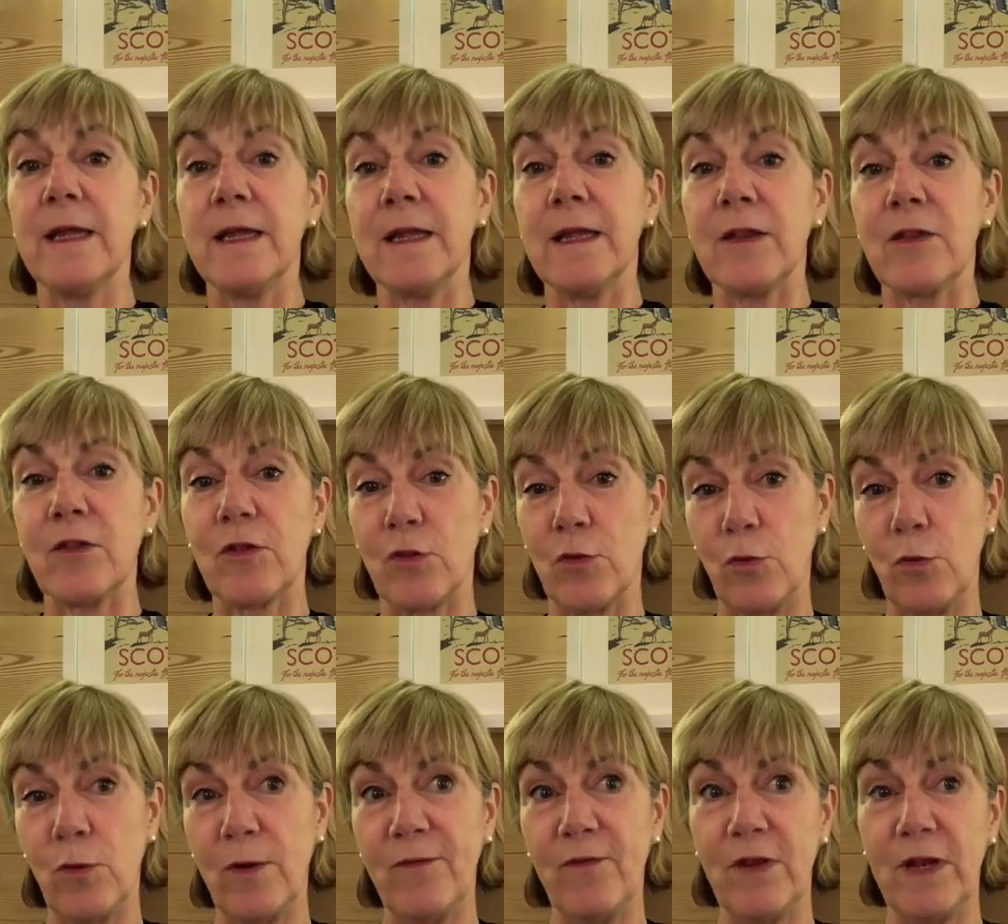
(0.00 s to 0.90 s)

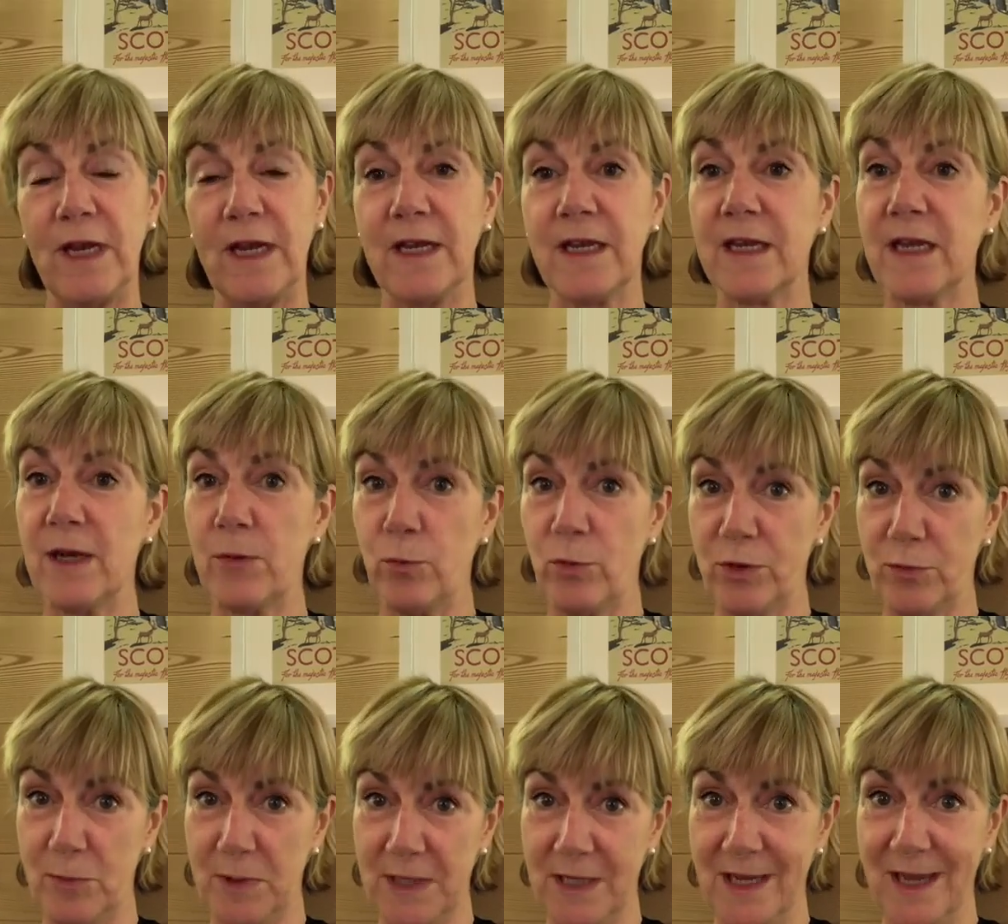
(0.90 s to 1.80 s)
So if you'd like to come with
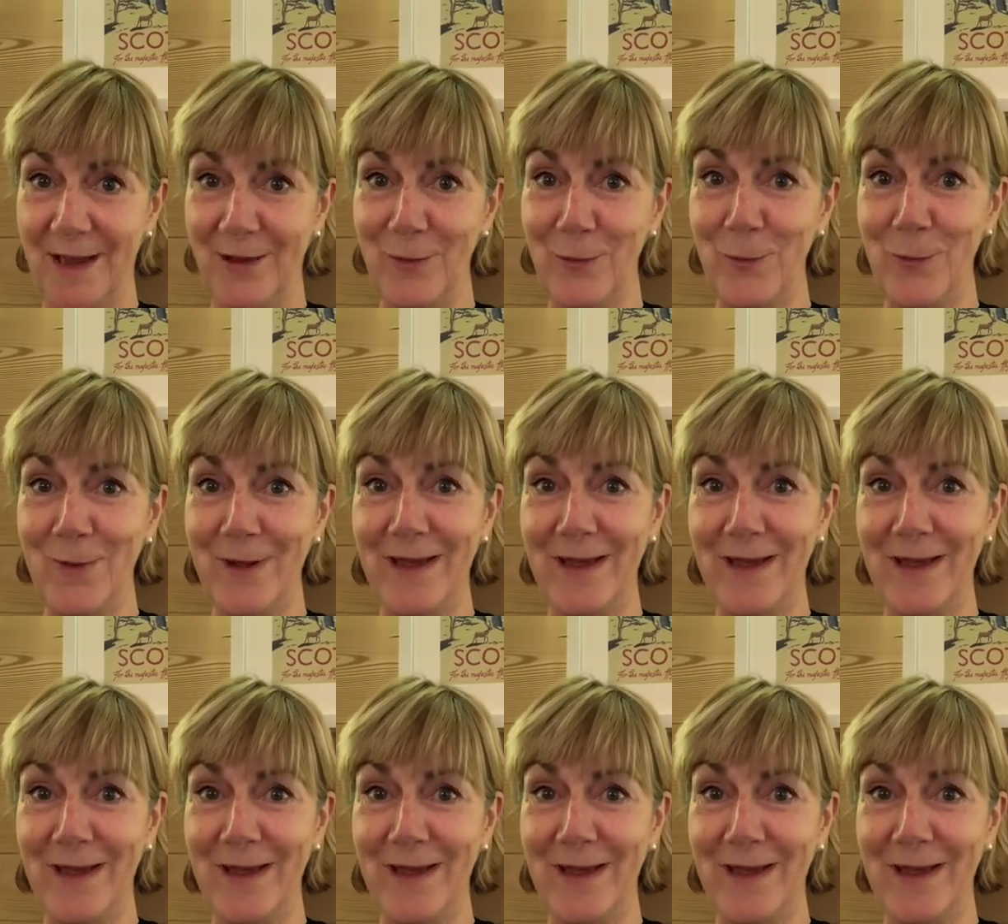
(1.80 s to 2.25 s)
me now,